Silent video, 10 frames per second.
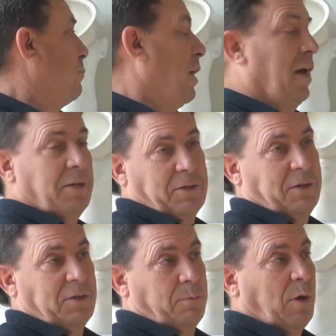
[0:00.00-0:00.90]

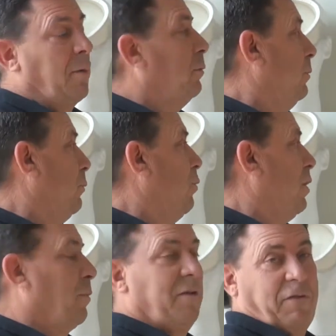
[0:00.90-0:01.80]
mask is probably
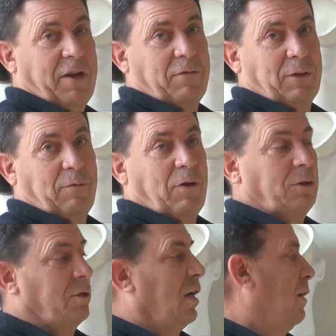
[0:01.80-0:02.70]
one of my favorite of
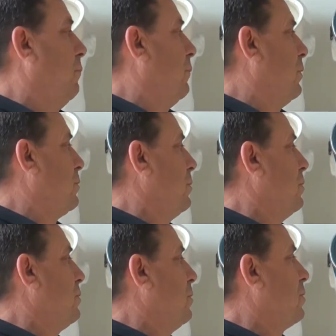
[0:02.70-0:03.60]
all time. This
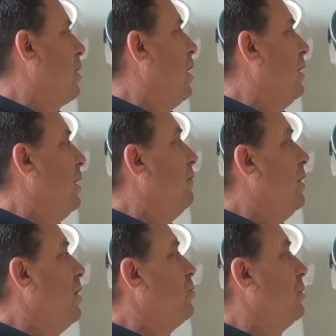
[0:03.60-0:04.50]
is the Scott
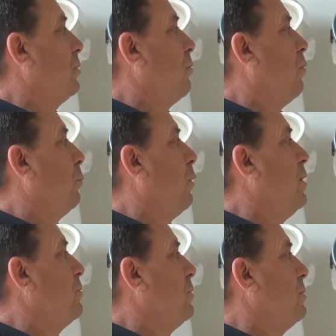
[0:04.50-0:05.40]
Aviation
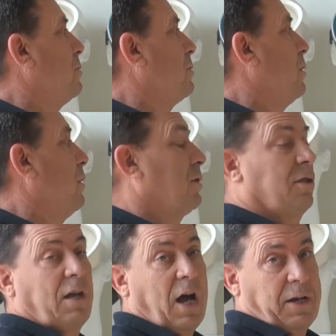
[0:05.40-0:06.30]
Corporation's
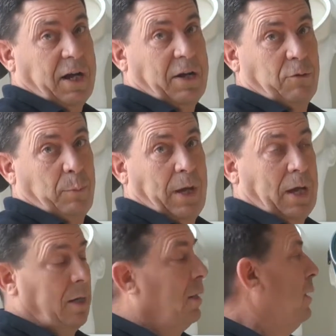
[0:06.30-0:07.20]
Scott Hydro
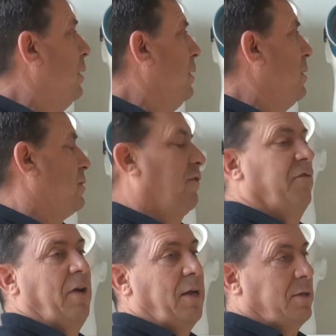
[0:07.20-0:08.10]
Pack. It's a
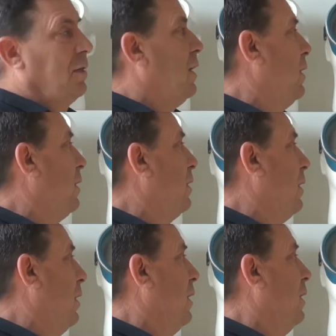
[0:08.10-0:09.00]
fascinating
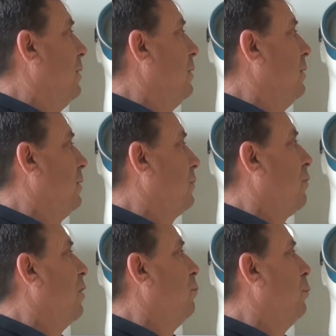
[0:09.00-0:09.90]
and
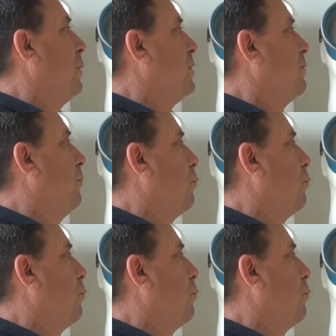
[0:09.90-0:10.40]
incredible piece of